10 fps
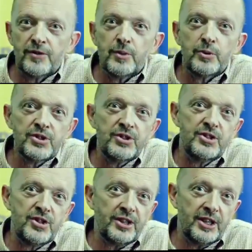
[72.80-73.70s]
if someone's
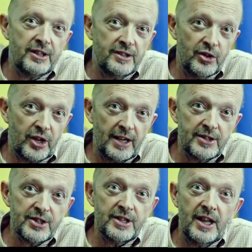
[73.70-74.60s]
studying in
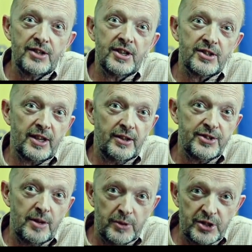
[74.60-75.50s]
Uganda, it's exactly the
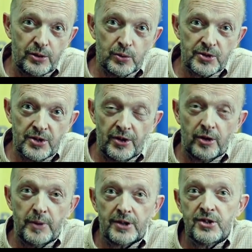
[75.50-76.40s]
same materials that are
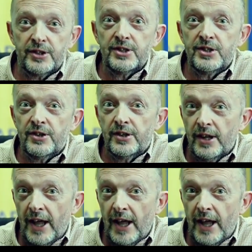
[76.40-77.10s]
being studied in